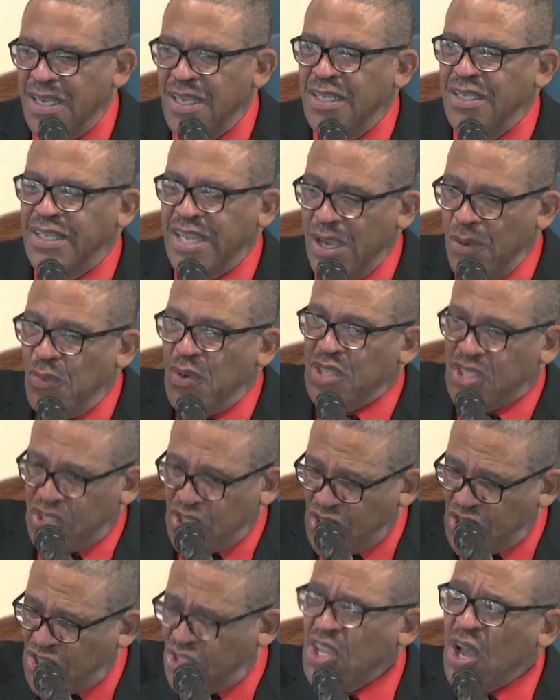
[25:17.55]
they would
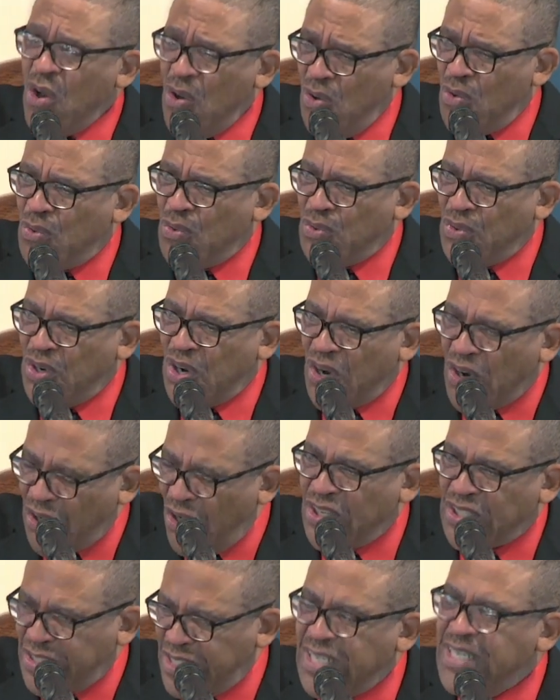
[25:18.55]
stone
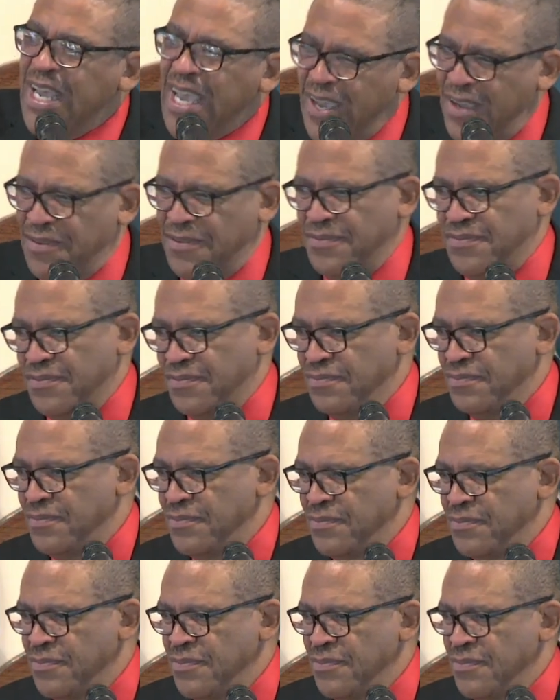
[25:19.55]
her to death.
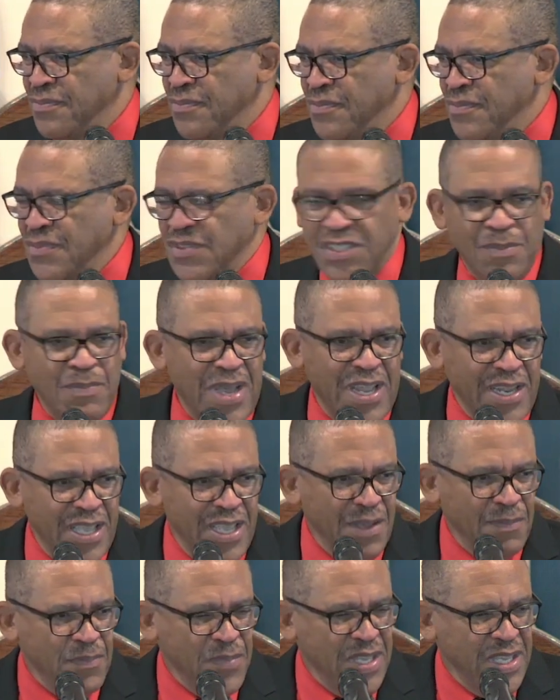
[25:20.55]
Somebody
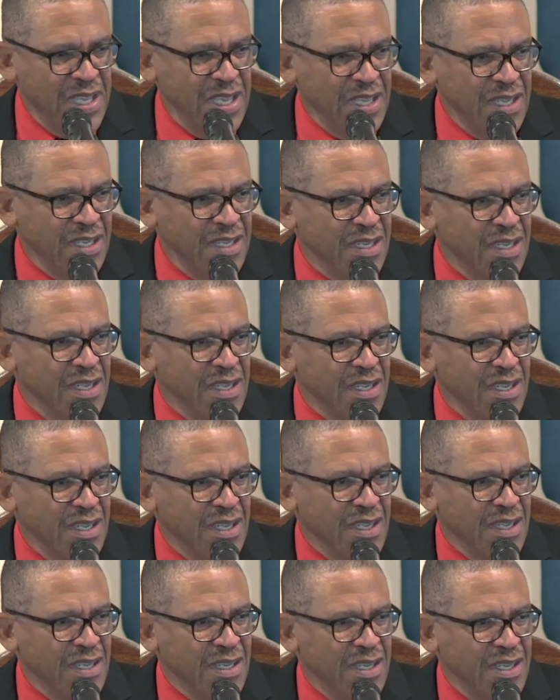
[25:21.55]
help me here?
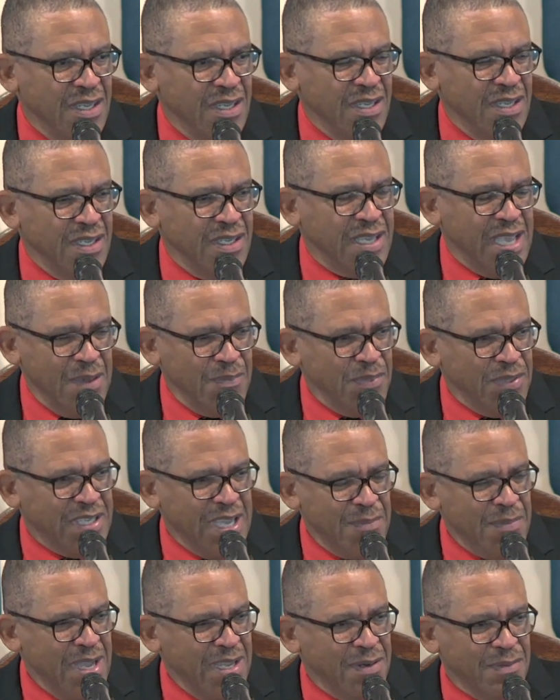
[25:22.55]

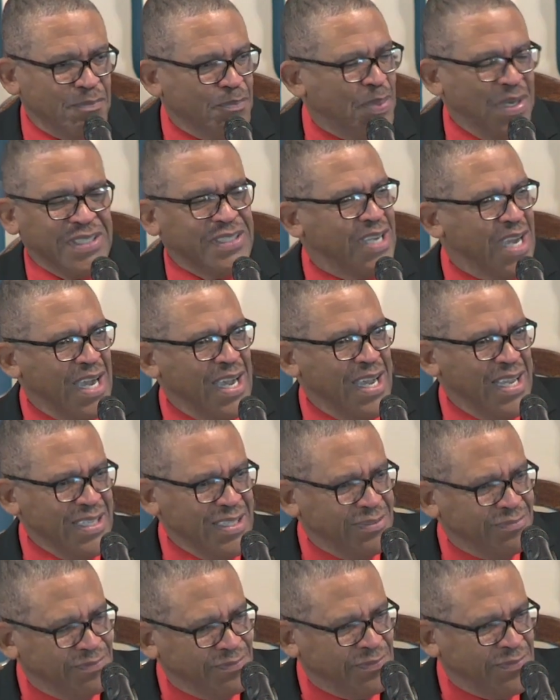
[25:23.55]
Come out, but God?
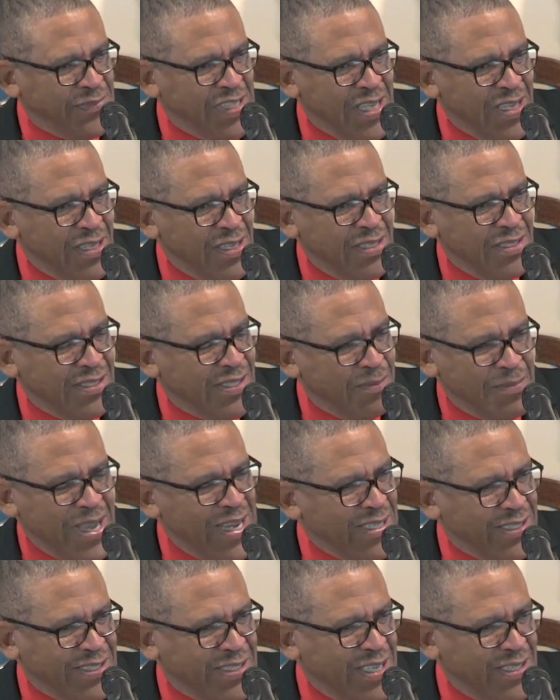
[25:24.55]

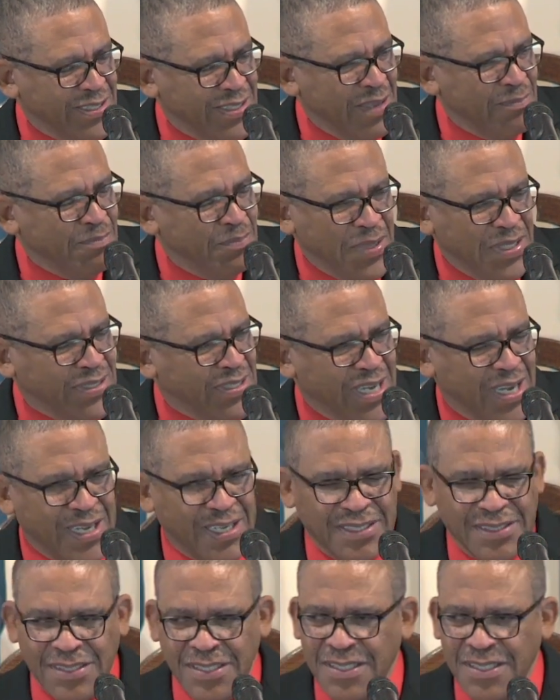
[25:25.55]
Somebody say something, but God.